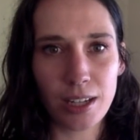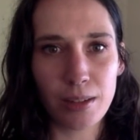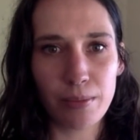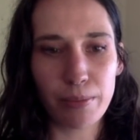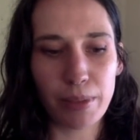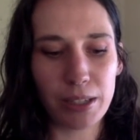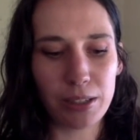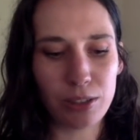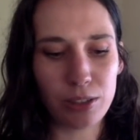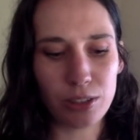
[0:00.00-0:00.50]

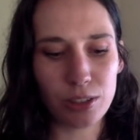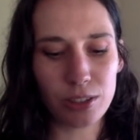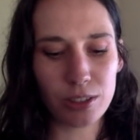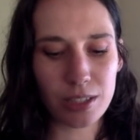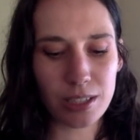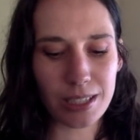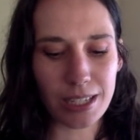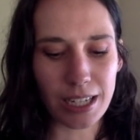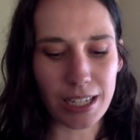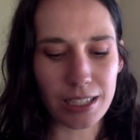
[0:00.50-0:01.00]
but you don't
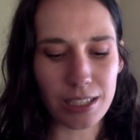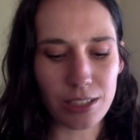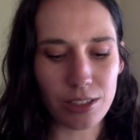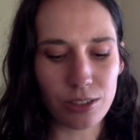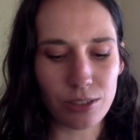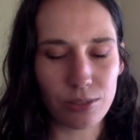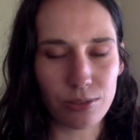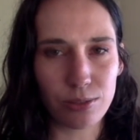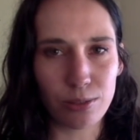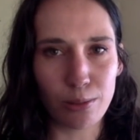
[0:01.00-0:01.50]
stand in
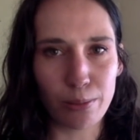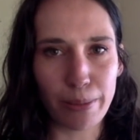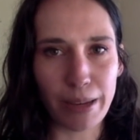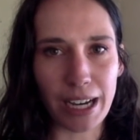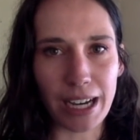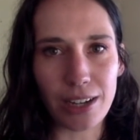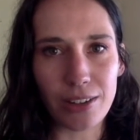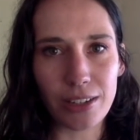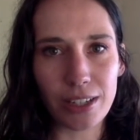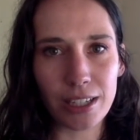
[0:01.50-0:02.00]
your full
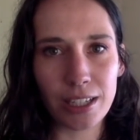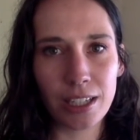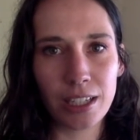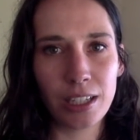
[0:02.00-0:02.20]
power.